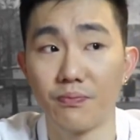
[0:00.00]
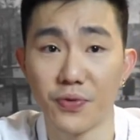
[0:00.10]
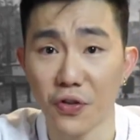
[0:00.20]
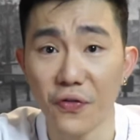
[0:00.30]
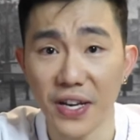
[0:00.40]

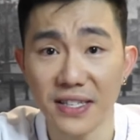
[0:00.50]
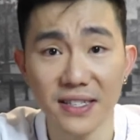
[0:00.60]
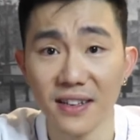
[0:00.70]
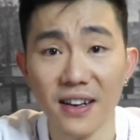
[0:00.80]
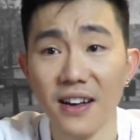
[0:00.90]

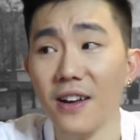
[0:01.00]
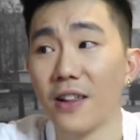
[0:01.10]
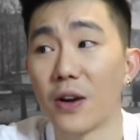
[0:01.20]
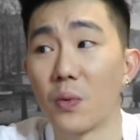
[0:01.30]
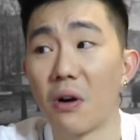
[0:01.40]
surfaced
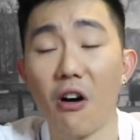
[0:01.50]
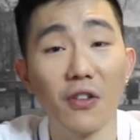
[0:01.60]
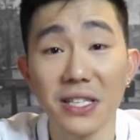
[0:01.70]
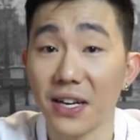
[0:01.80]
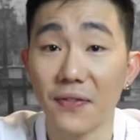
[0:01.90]
like we're
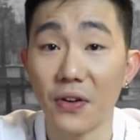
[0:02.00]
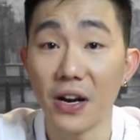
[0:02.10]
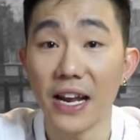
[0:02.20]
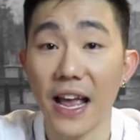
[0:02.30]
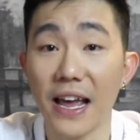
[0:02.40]
all
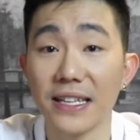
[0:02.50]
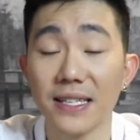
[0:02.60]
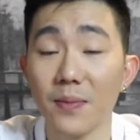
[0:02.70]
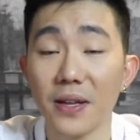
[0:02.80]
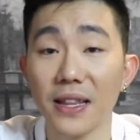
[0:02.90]
suffering and it's
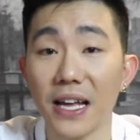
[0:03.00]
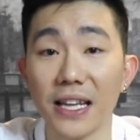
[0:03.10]
something that